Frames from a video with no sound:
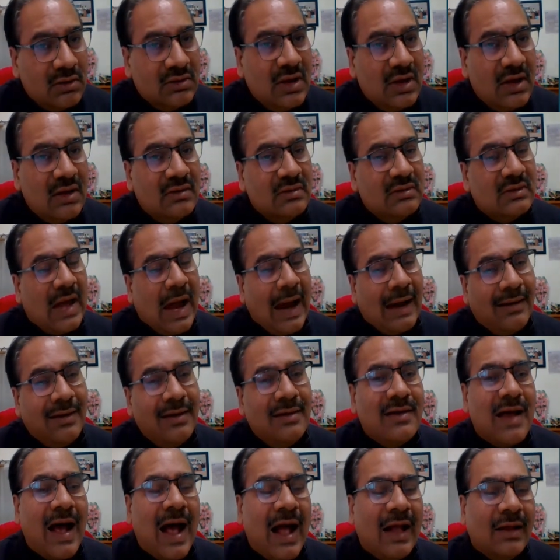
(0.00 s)
then that
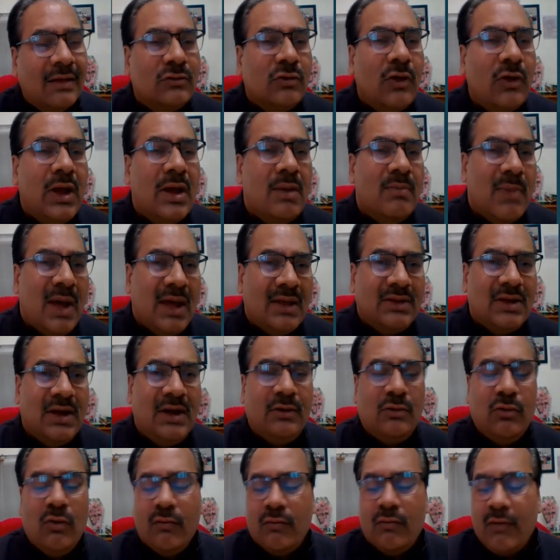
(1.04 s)
is also a
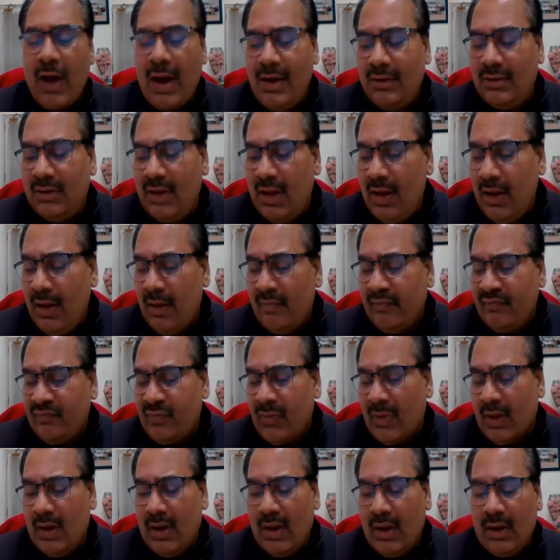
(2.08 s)
method to find the
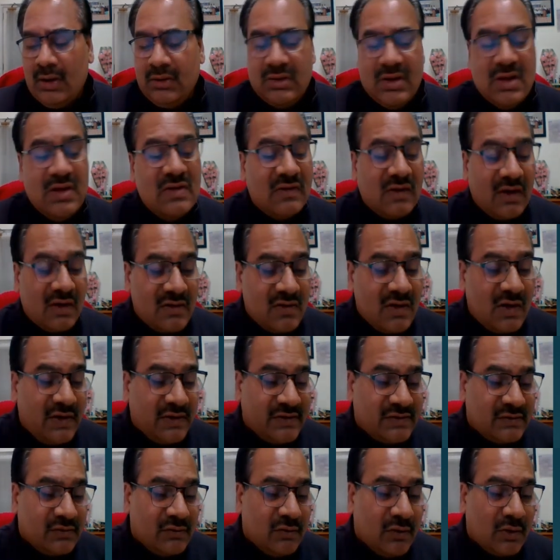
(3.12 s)
these
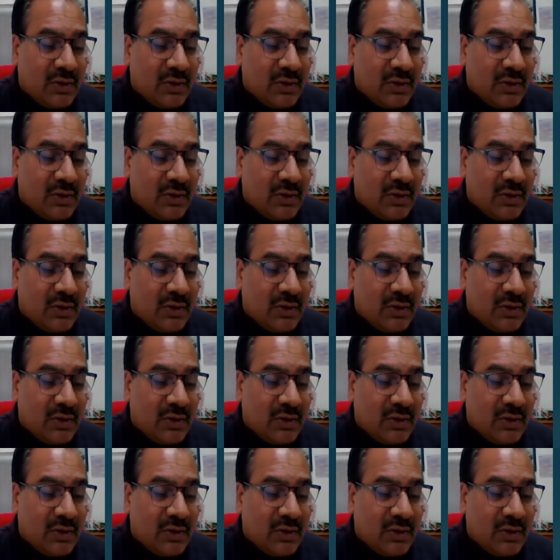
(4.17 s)
results.